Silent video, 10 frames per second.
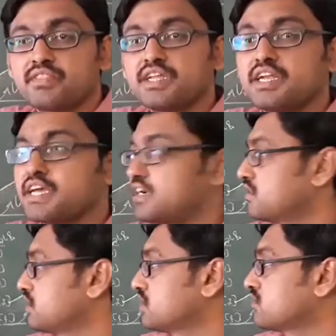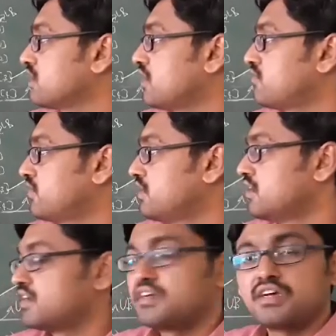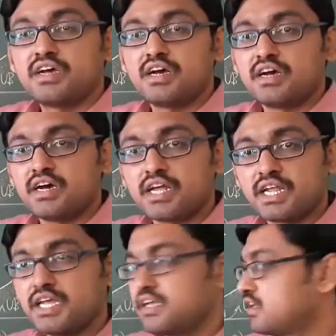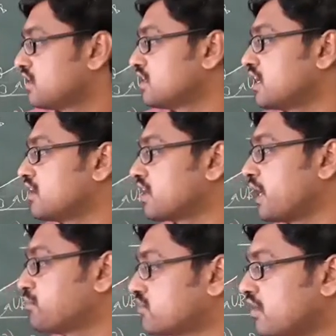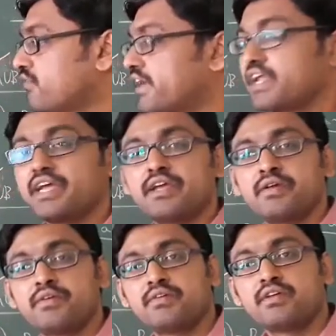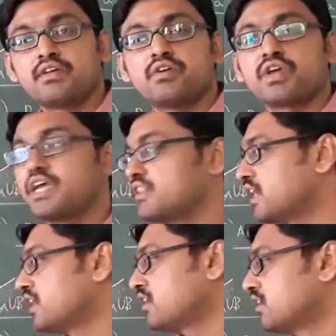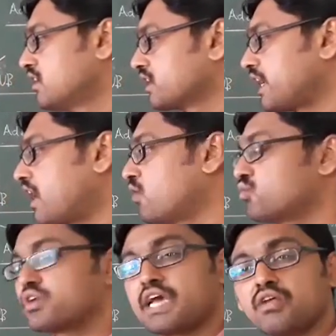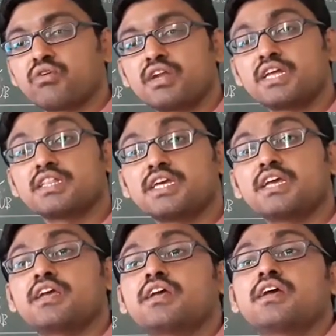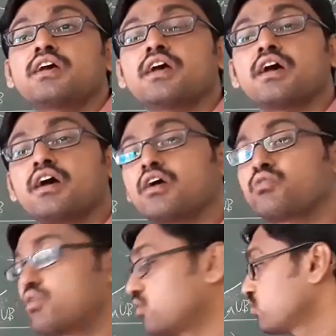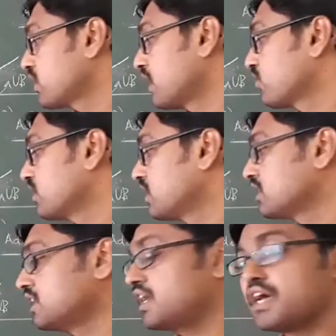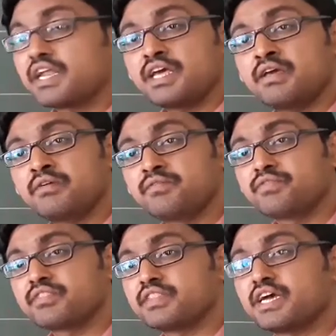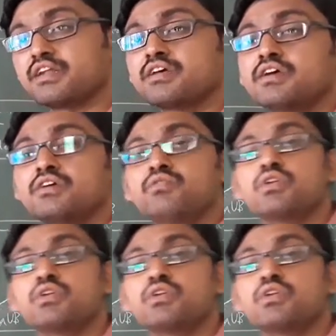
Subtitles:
then characteristics of array, then the types of array. Okay, then how to calculating the how to calculating the array. Then we